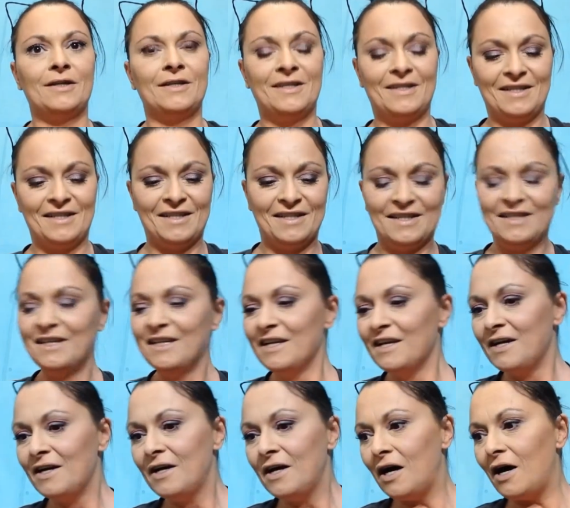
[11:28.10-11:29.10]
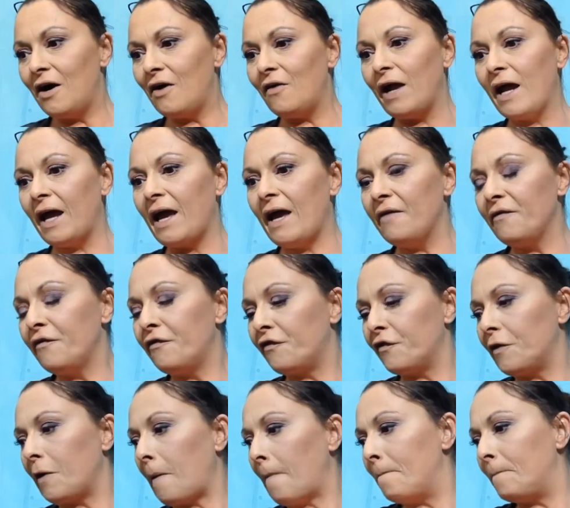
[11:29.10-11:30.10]
All right, and
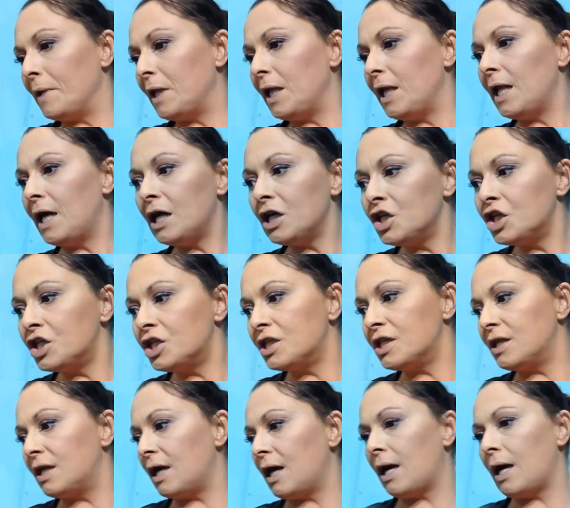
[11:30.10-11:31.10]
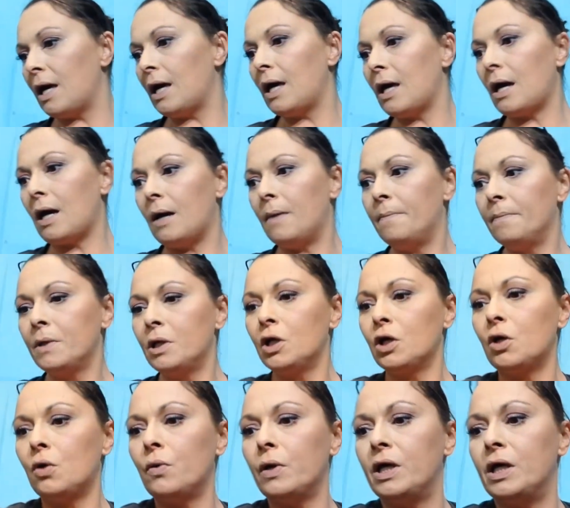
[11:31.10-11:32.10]
for blush today, I'm going
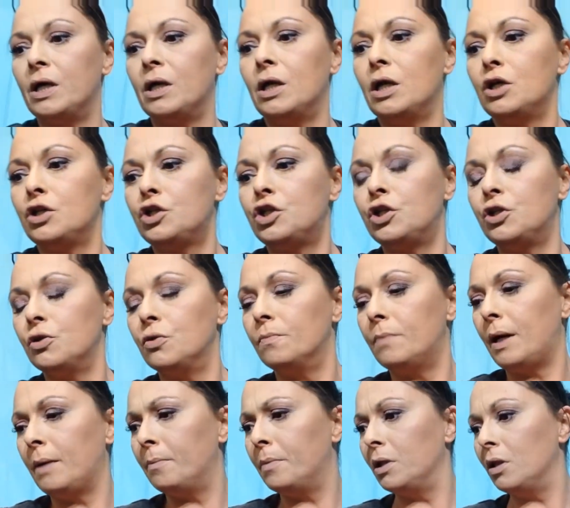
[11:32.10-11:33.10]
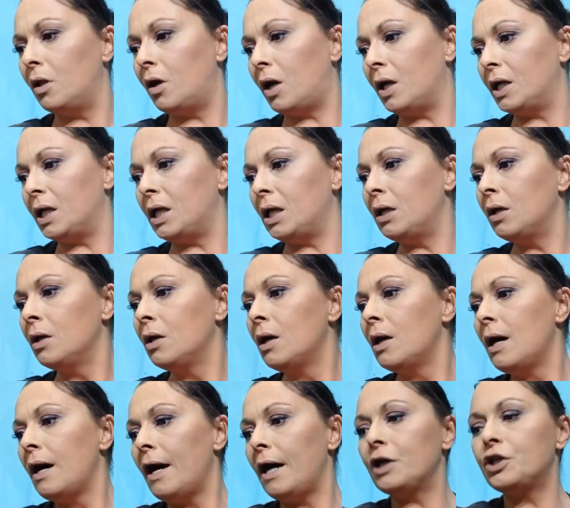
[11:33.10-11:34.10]
to go in to my Milani.
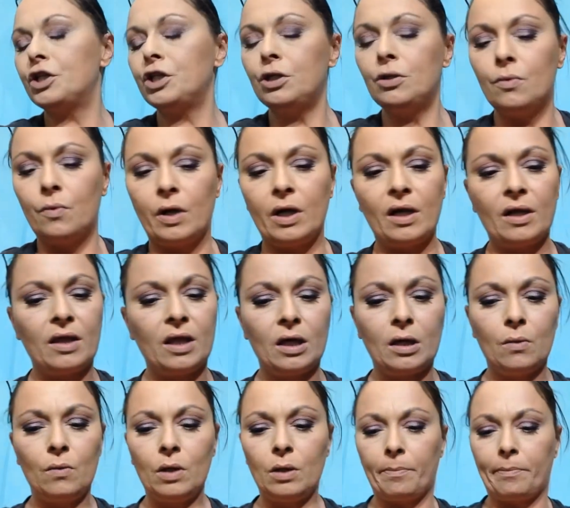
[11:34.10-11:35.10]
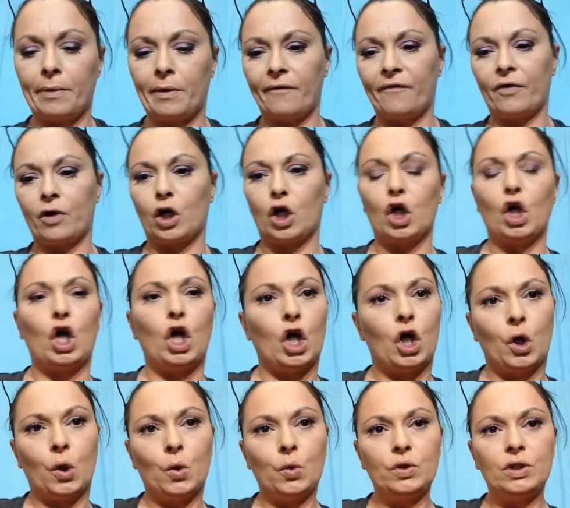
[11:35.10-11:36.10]
Actually, you know what? I think I want a bit of a
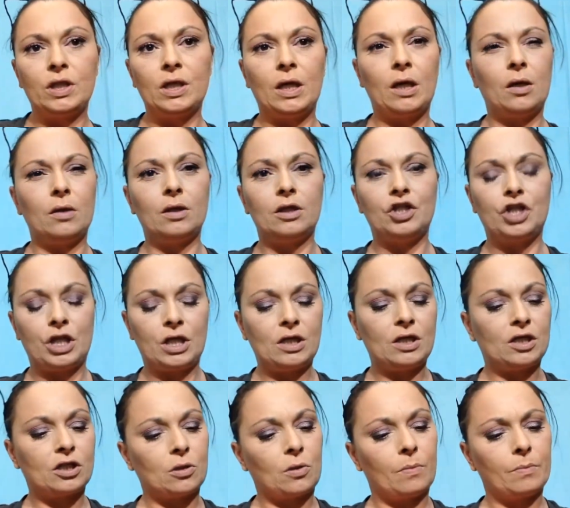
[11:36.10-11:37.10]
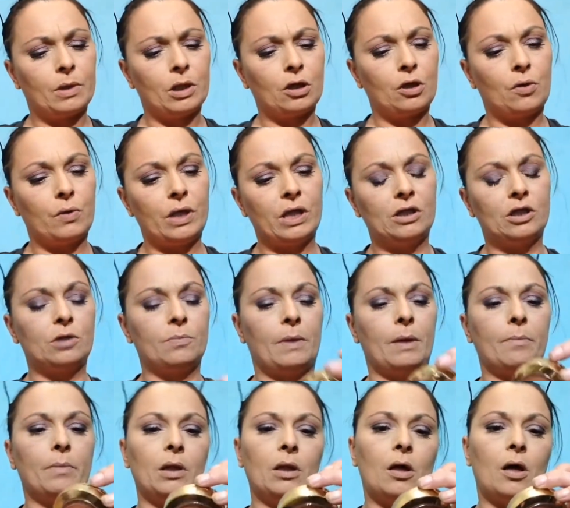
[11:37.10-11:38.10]
glow today on the cheeks, so I'm going to go into my
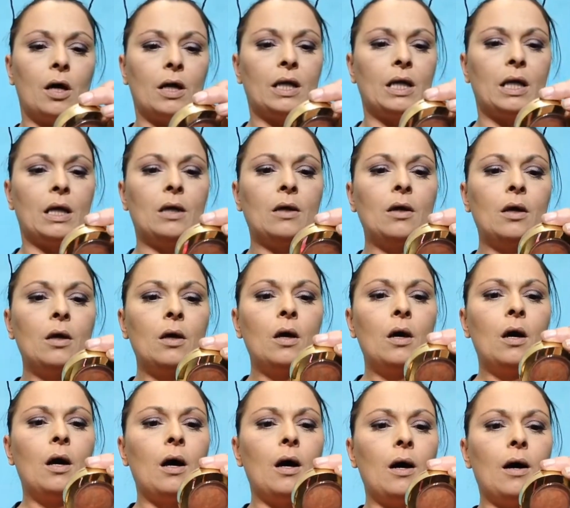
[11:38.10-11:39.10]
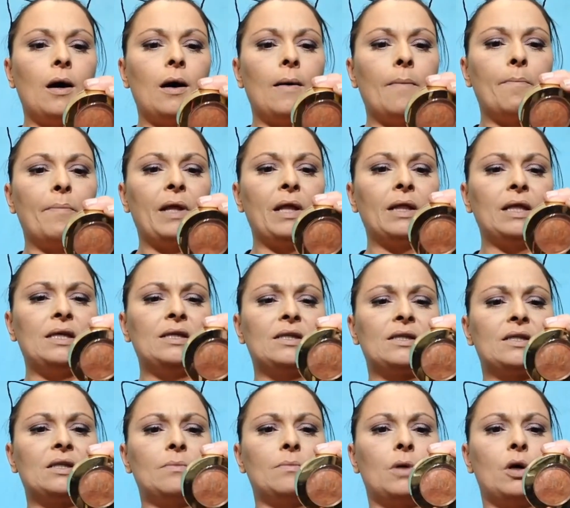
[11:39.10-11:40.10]
Milani uh,
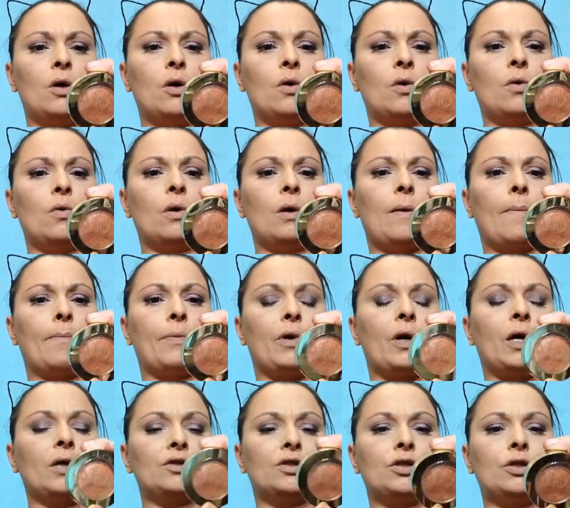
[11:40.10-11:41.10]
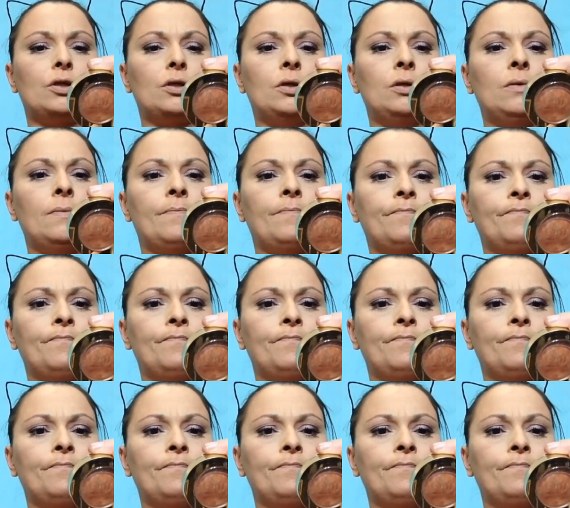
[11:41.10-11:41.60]
Bellissimo bronzer.